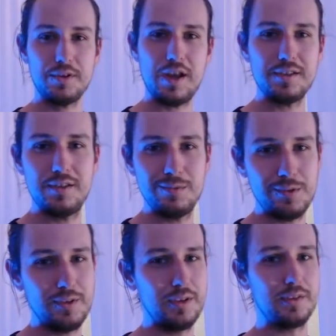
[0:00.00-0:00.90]
as he's one
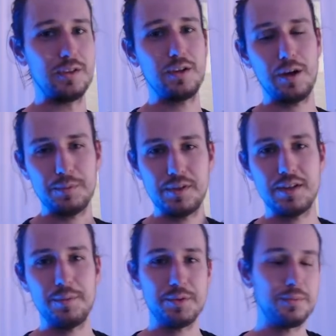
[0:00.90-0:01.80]
of the top
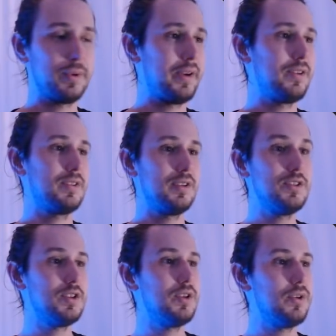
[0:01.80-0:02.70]
Deception players in
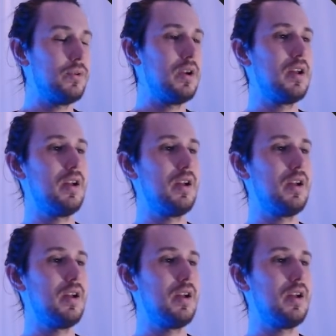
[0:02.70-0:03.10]
GU.